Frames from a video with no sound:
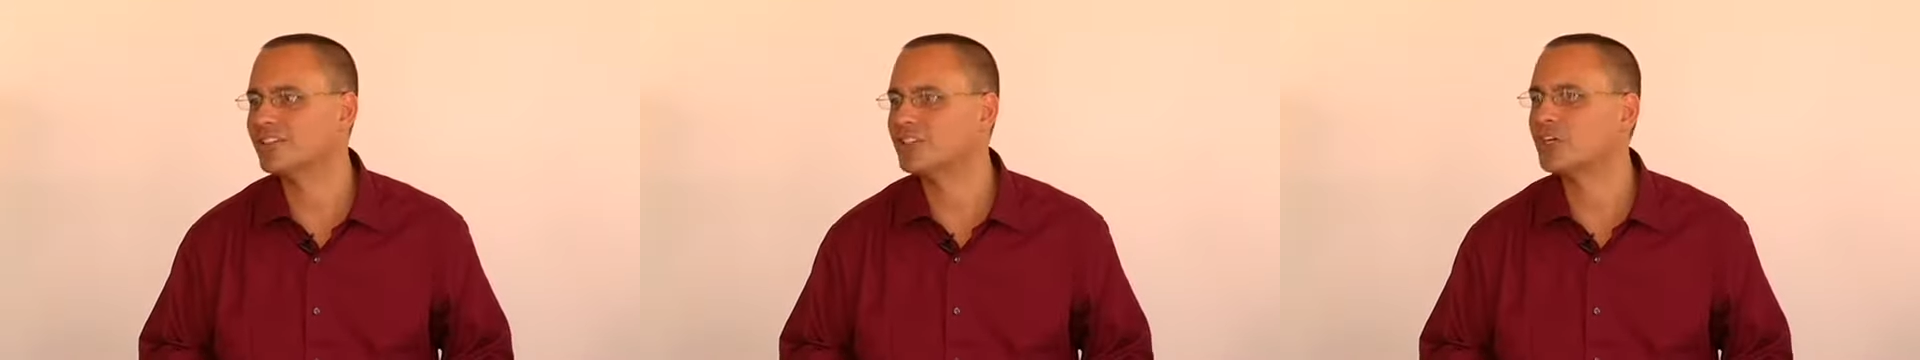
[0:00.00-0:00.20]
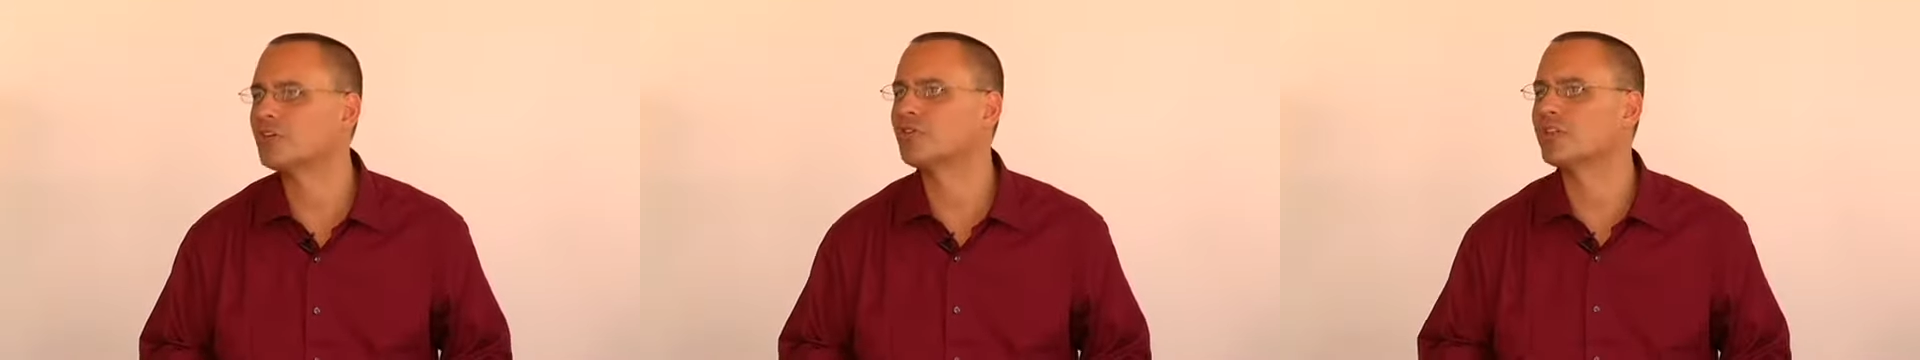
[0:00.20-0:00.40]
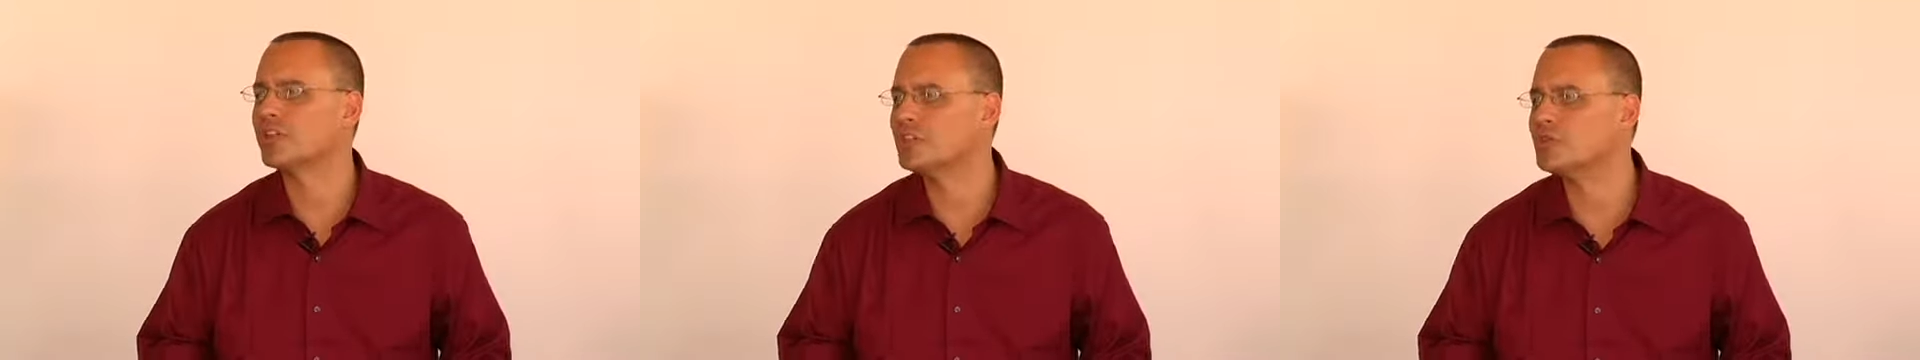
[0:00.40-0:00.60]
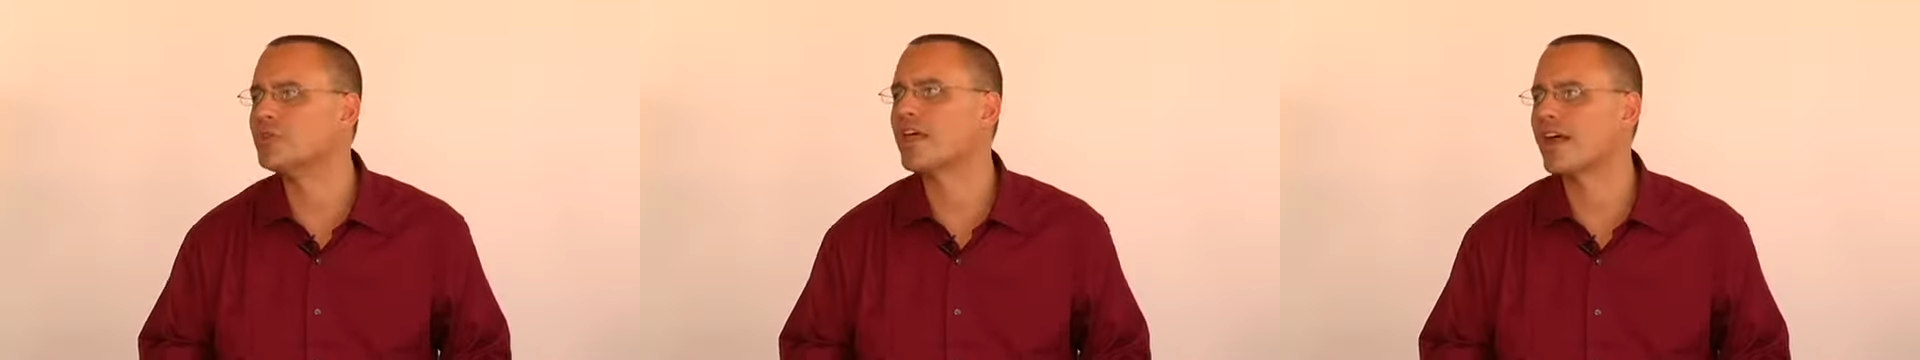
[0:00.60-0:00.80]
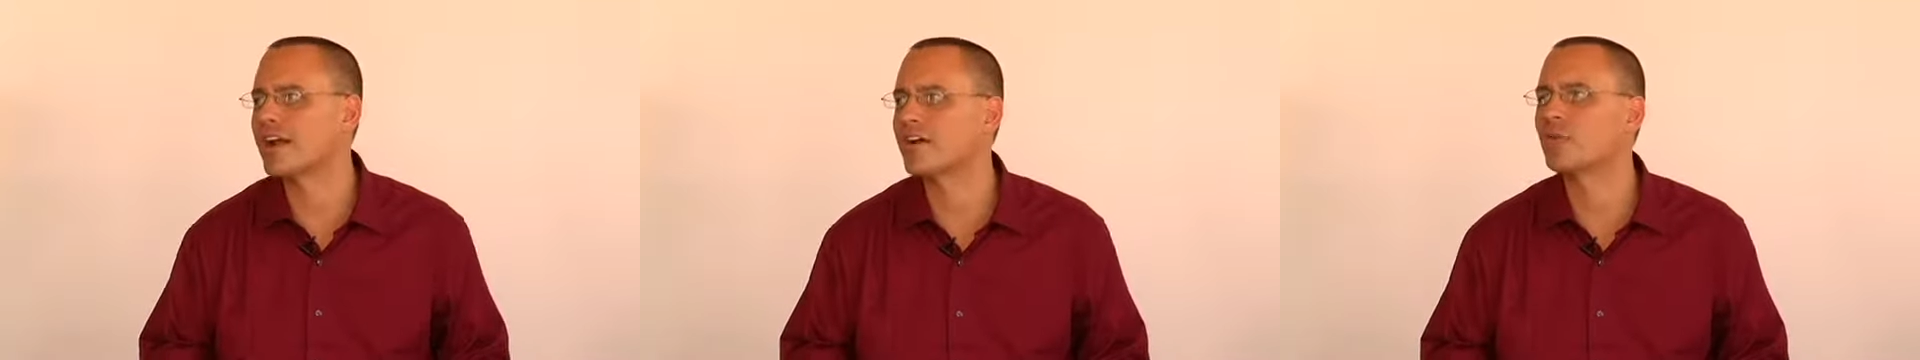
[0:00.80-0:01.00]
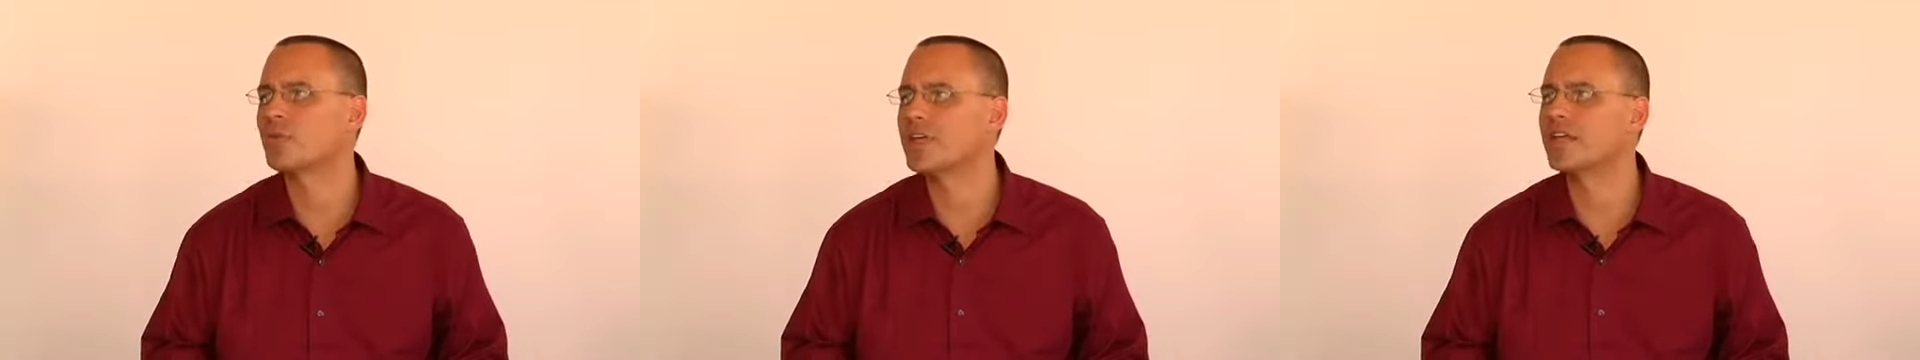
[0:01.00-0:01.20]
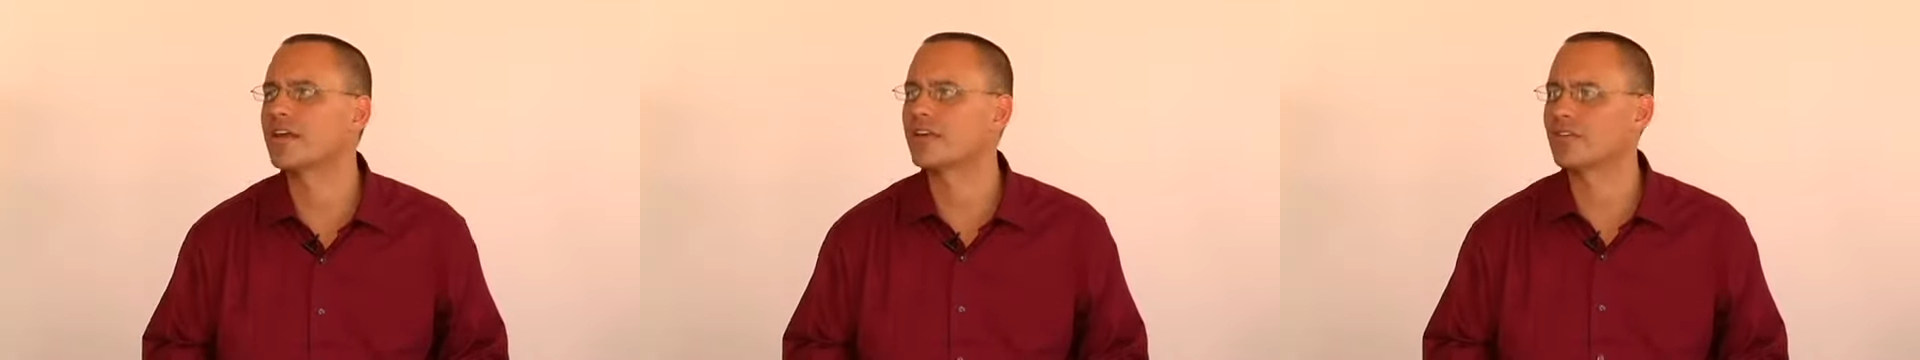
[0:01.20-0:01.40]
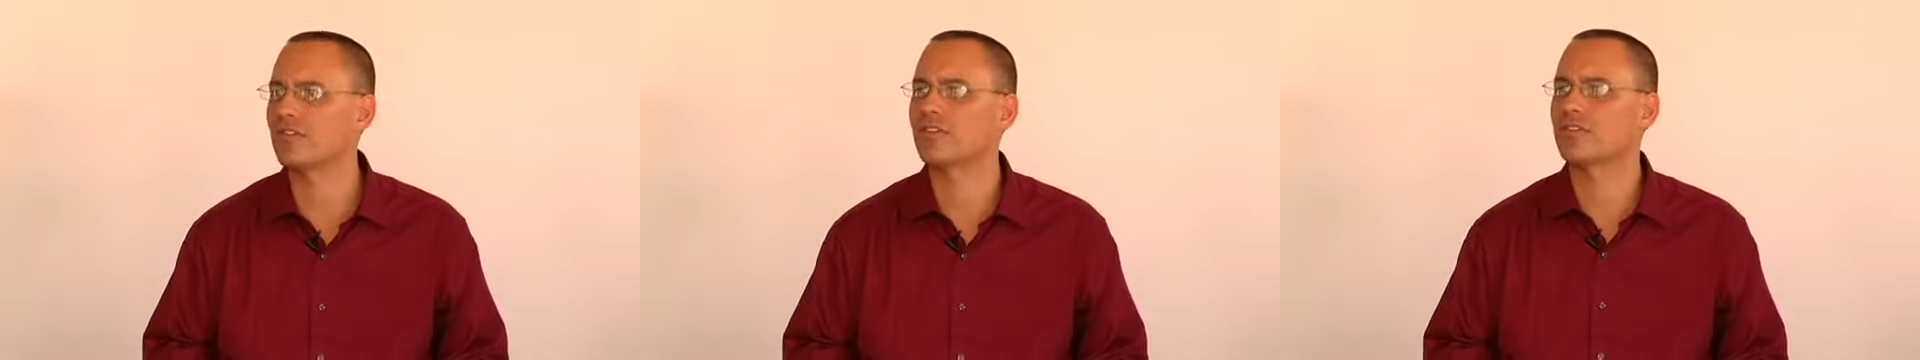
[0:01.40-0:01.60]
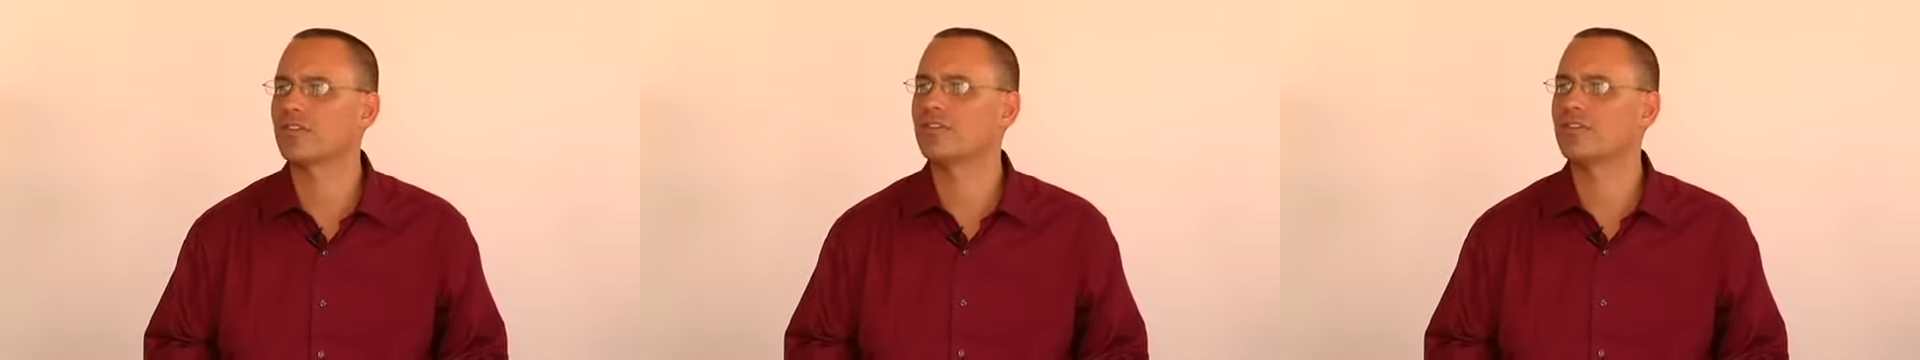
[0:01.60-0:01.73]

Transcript: generally do that in a weekend.